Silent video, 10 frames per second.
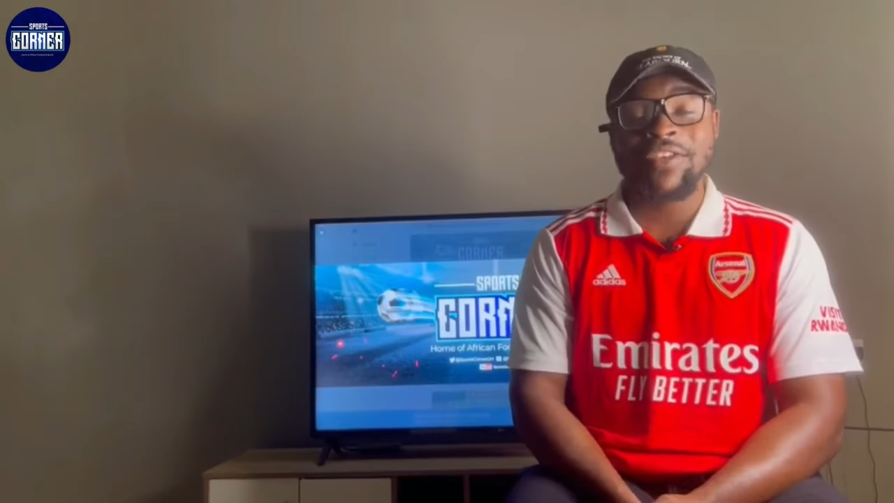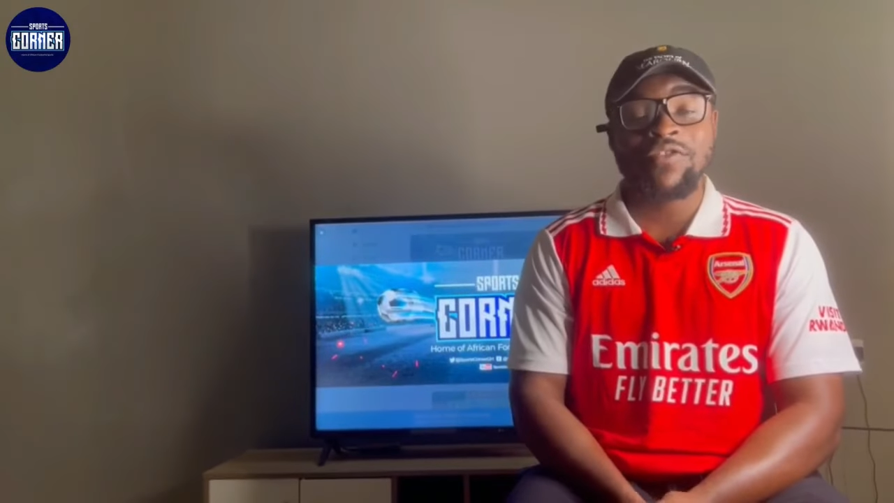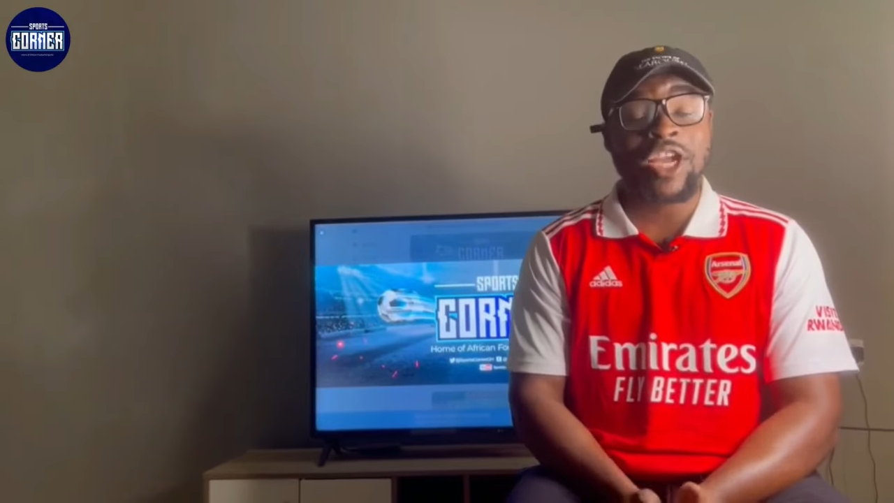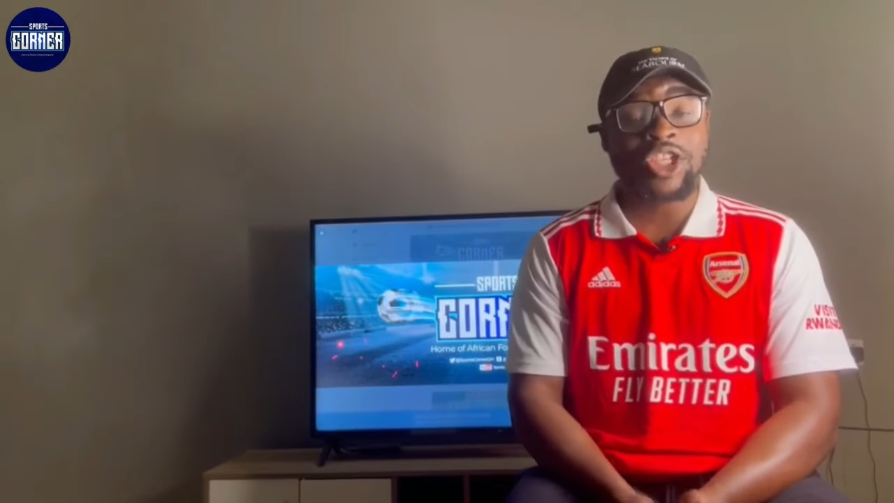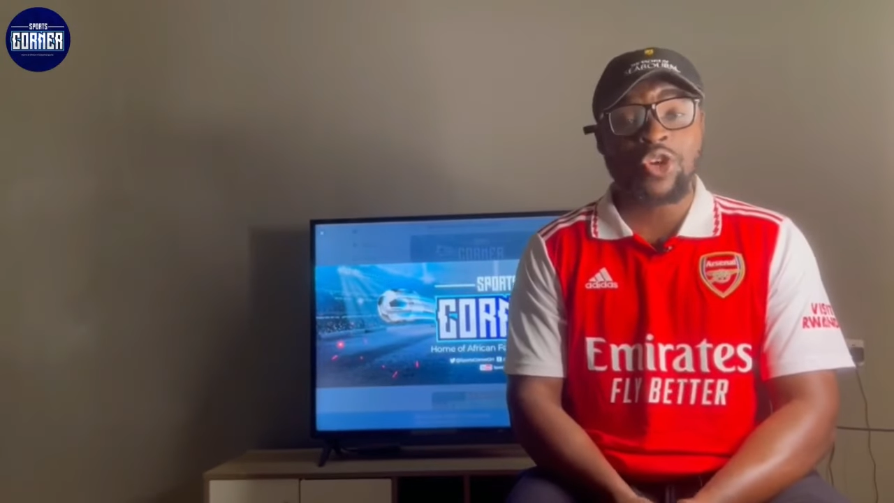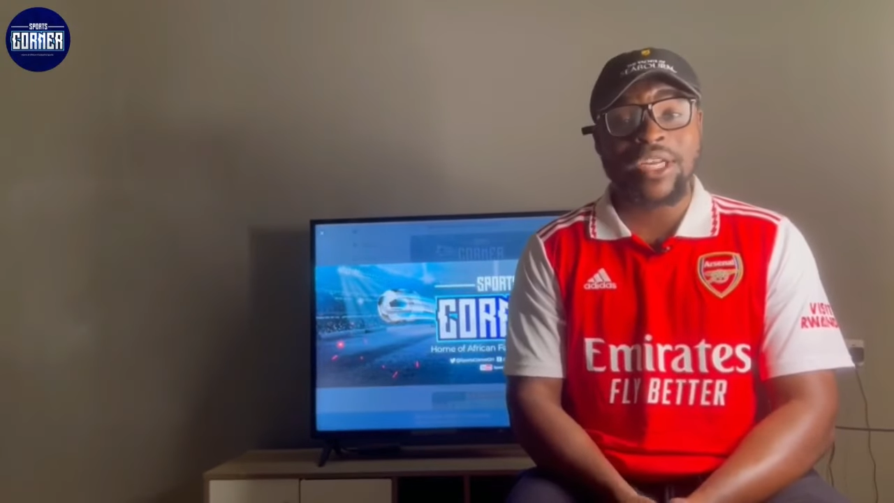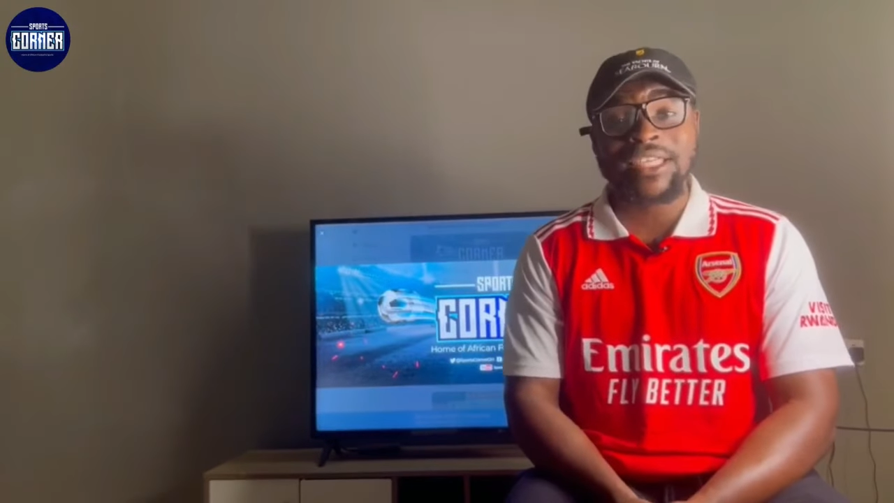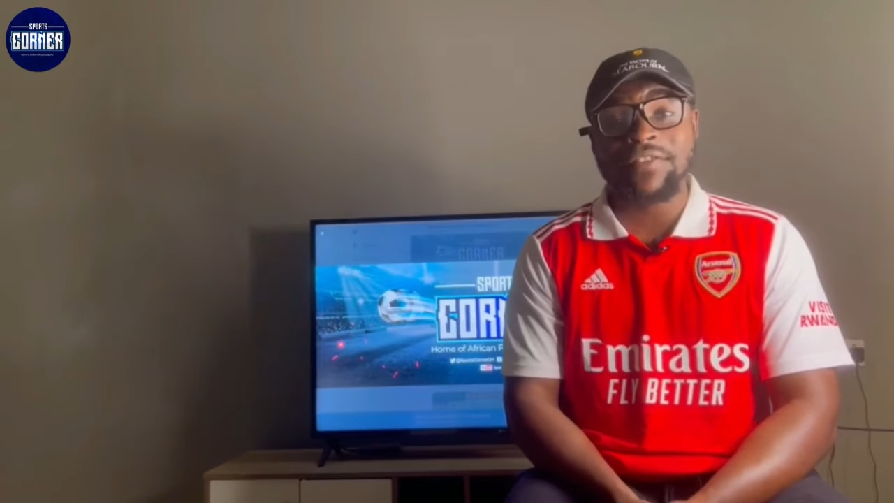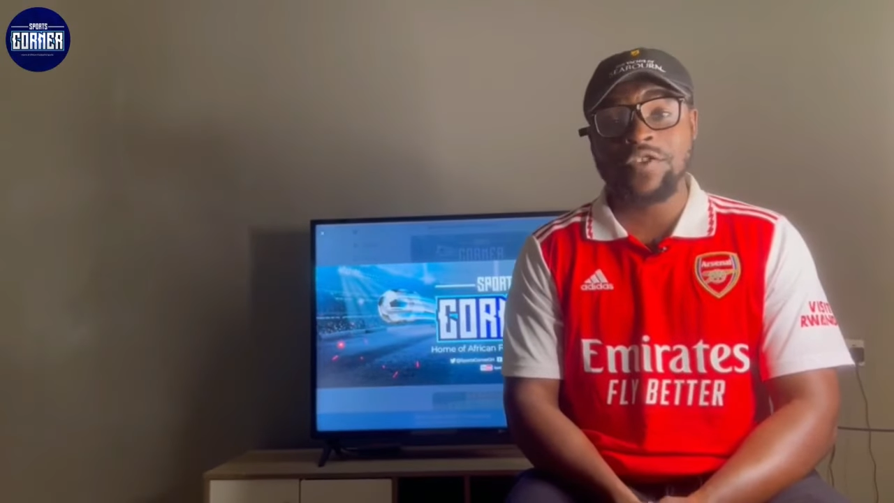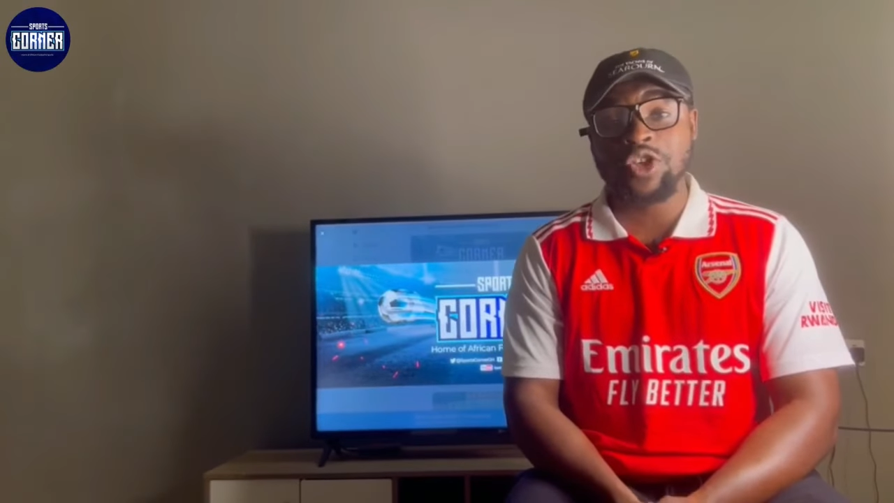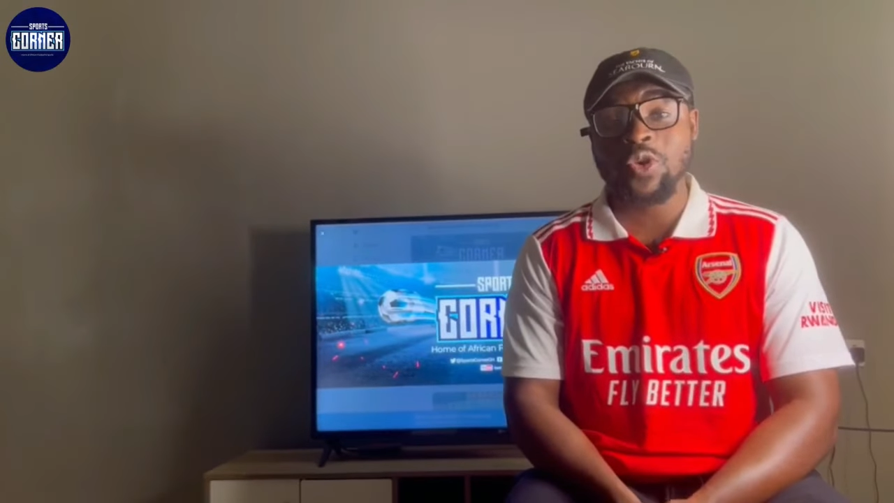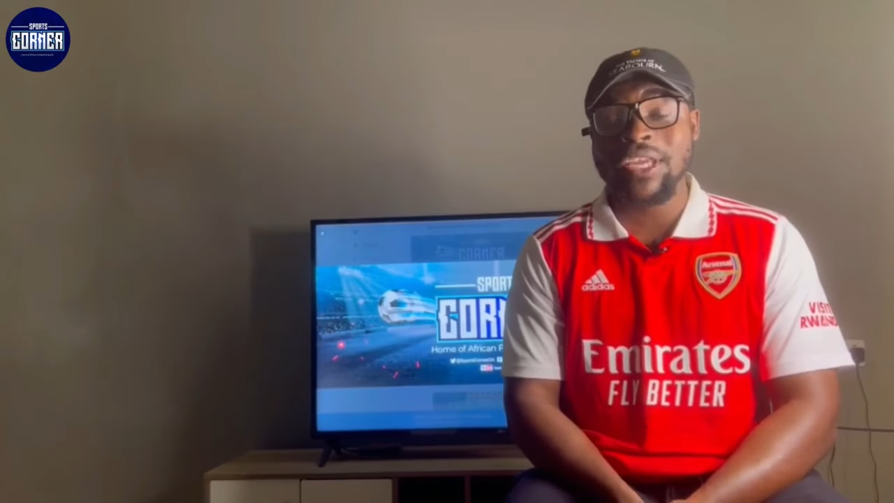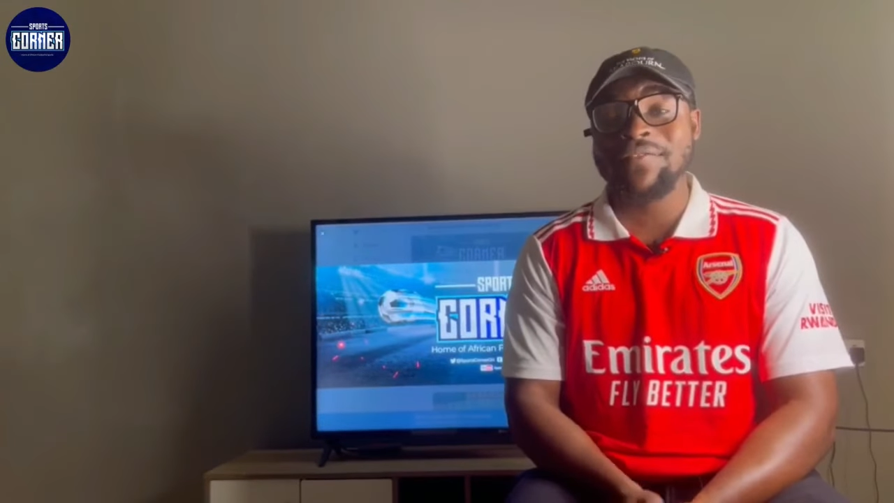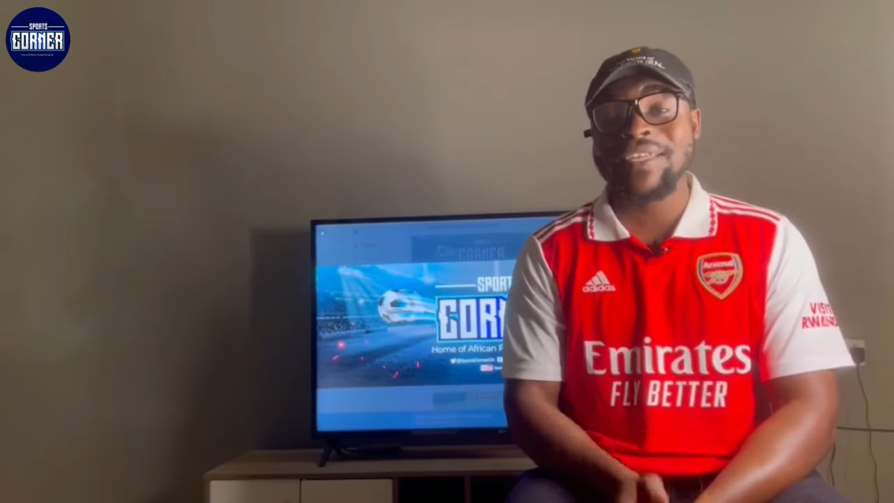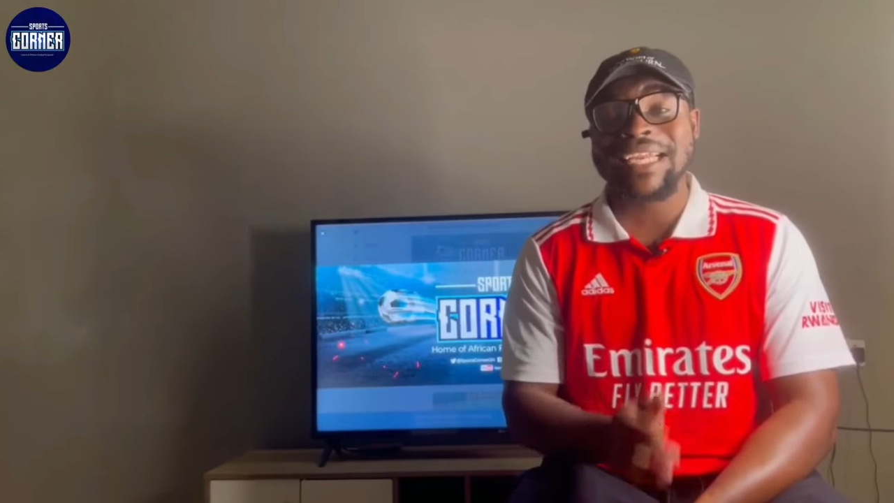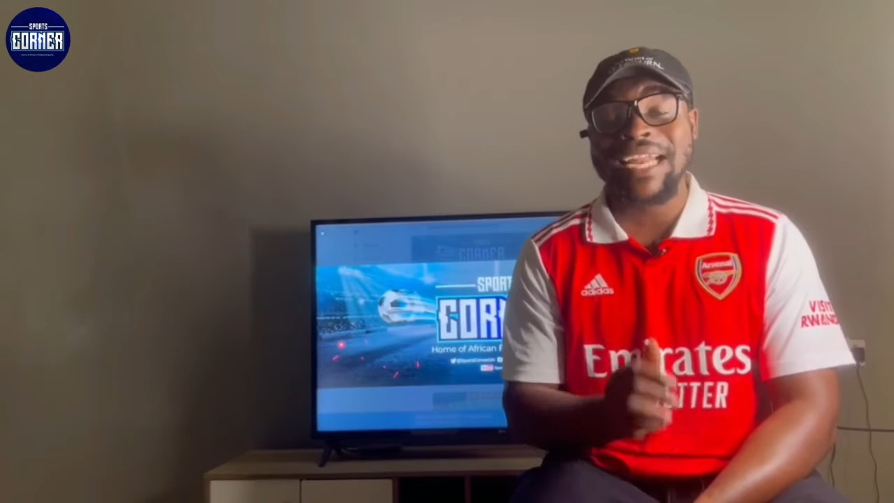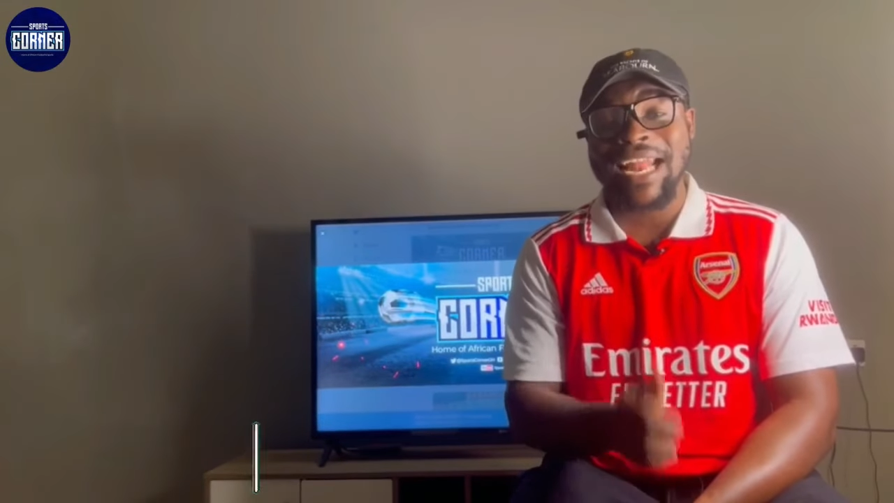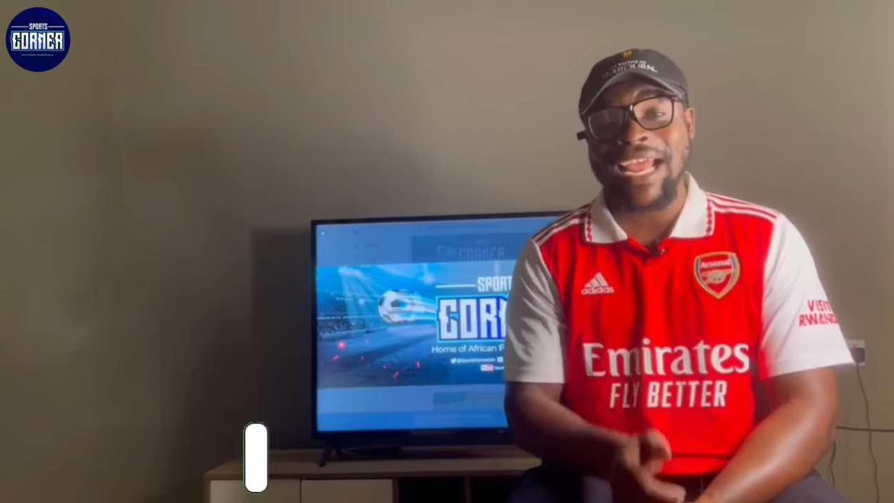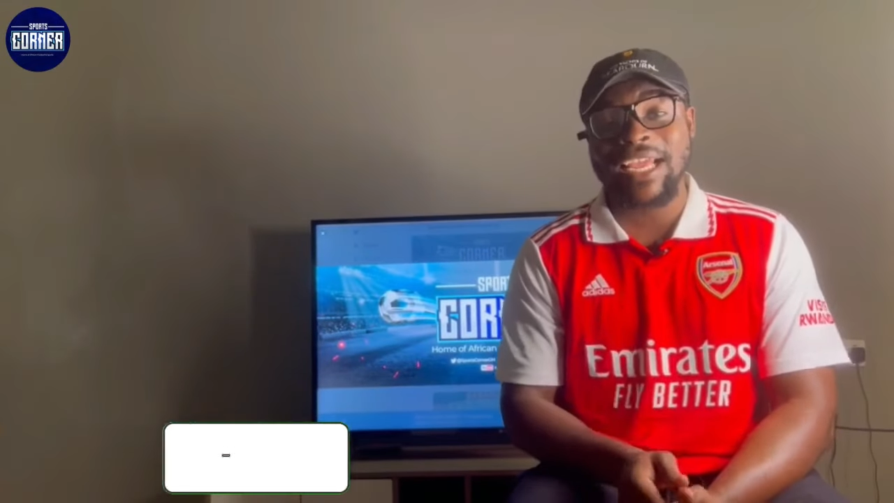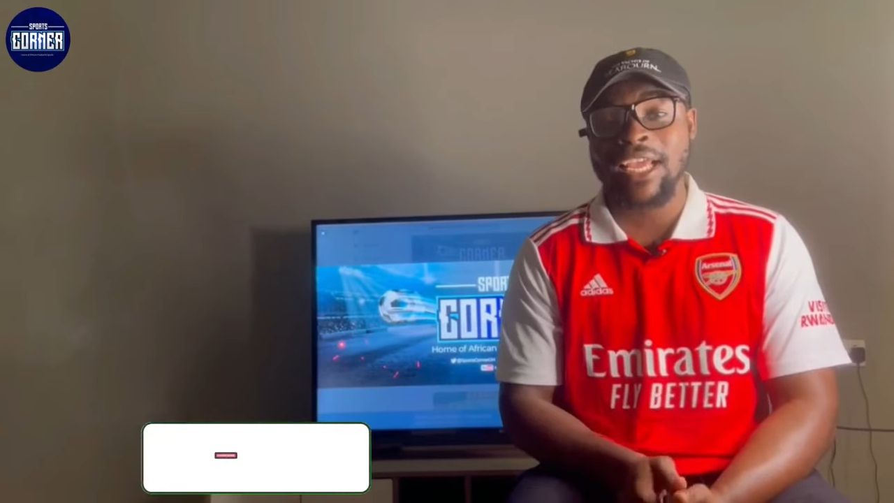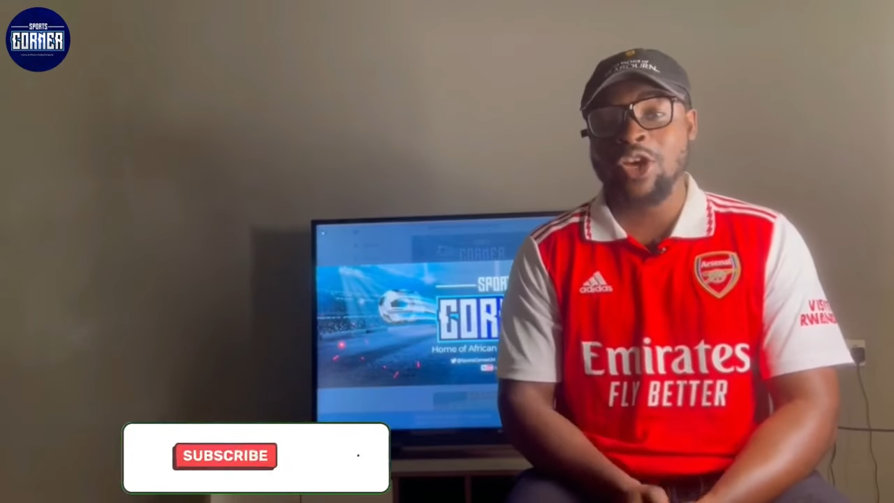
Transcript: If you enjoyed the video, give it a like